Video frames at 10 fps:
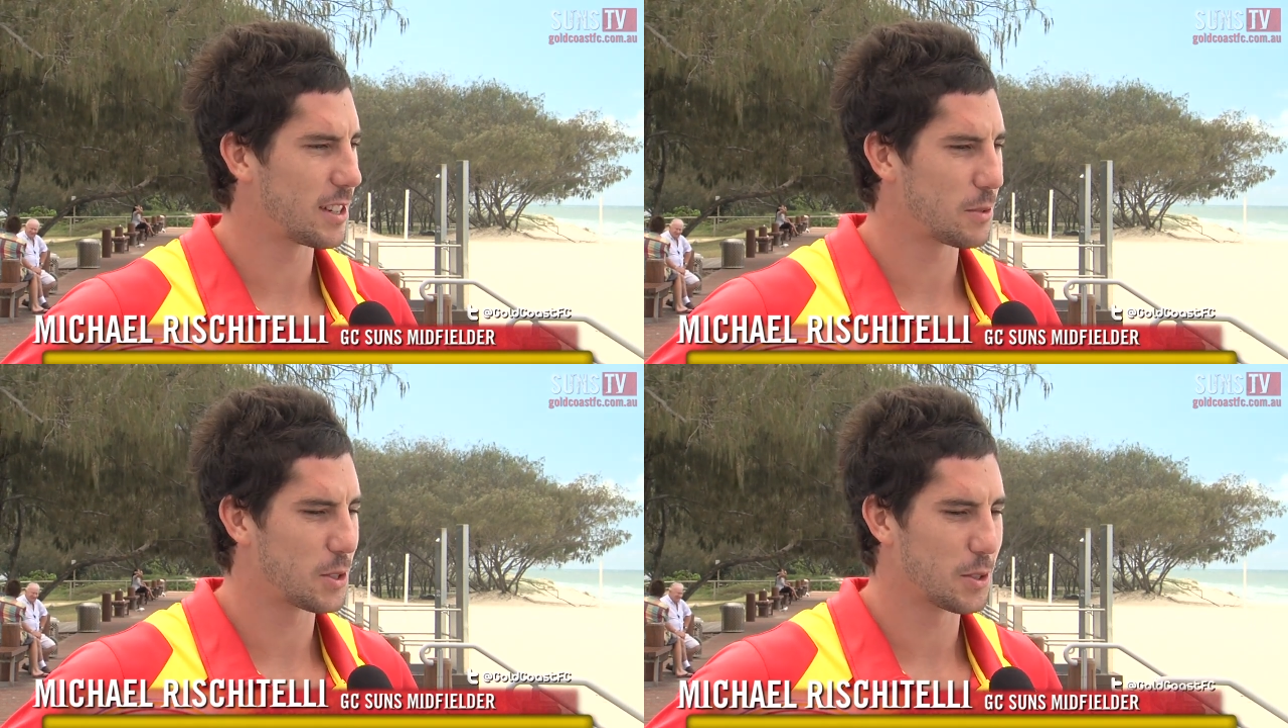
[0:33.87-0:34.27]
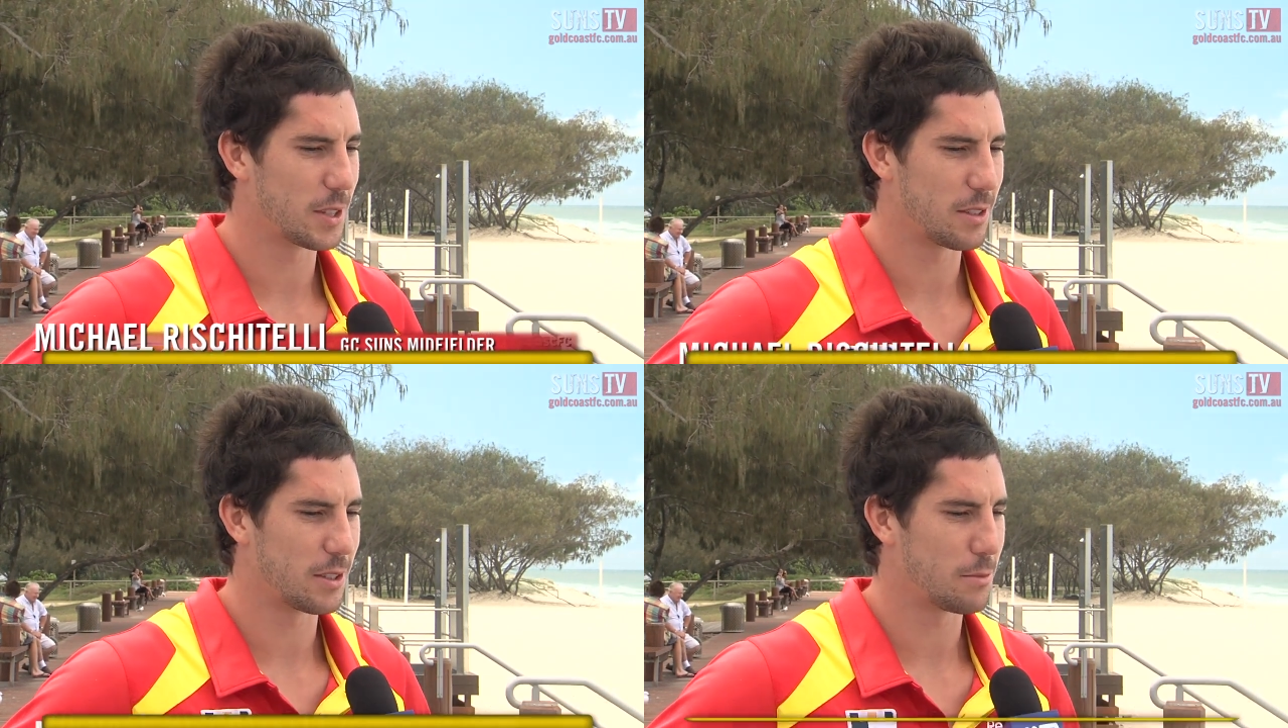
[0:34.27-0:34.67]
and I'm
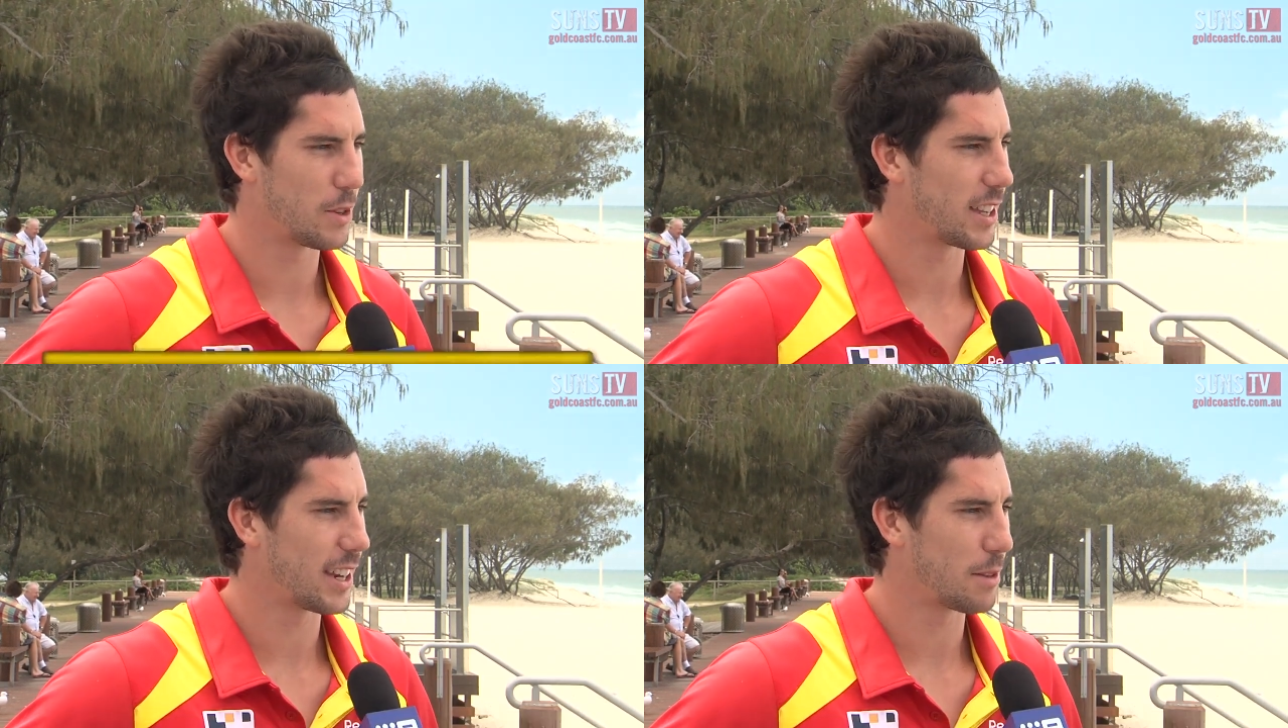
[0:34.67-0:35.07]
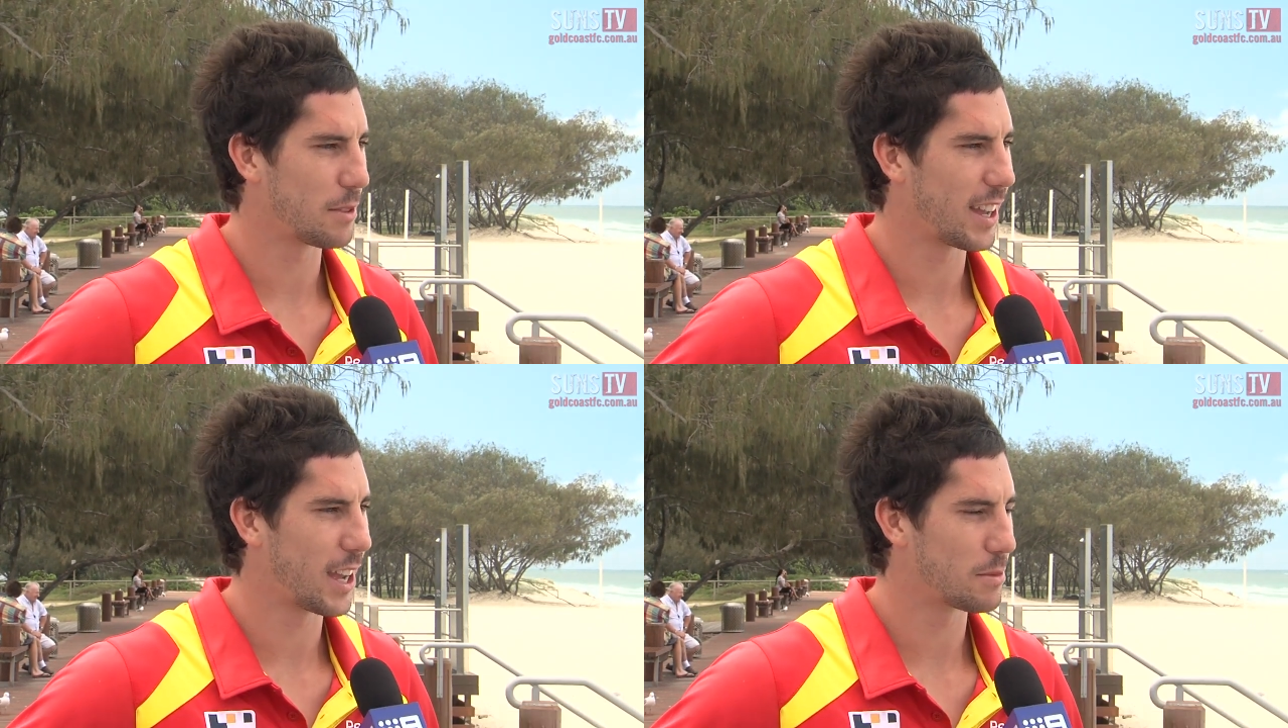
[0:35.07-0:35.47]
sure he'll, he might get a
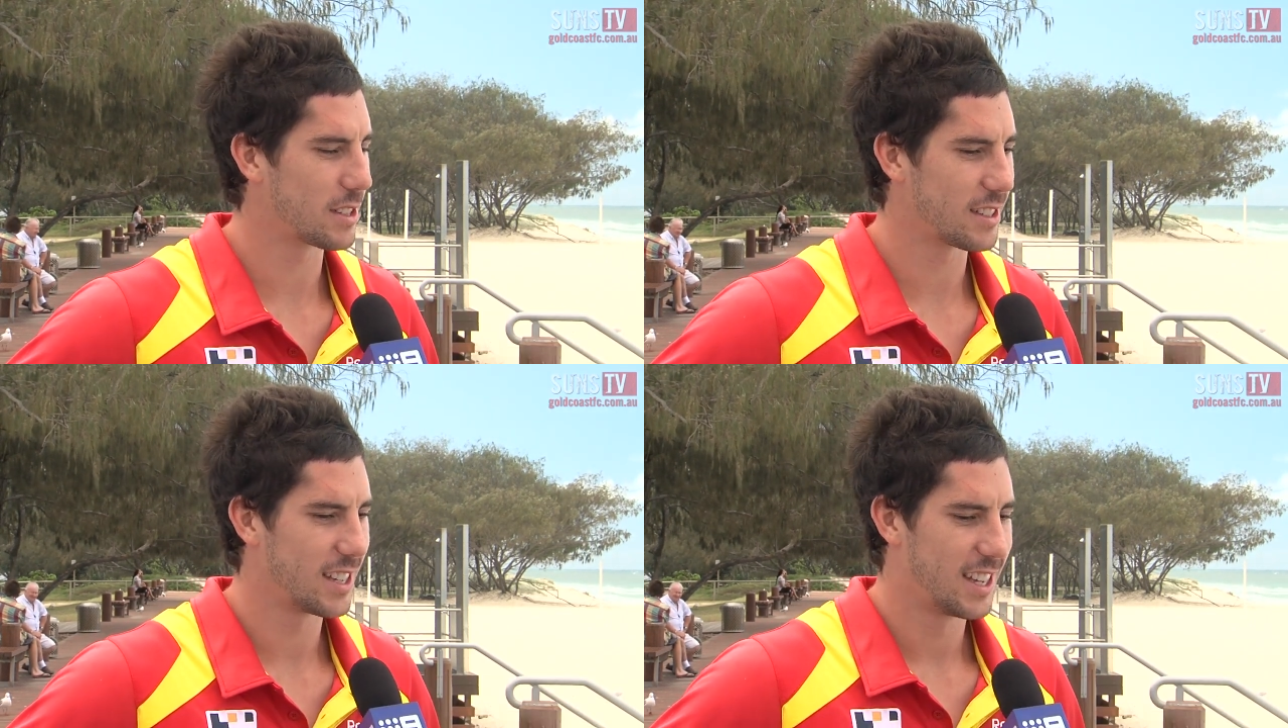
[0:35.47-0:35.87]
couple of games. And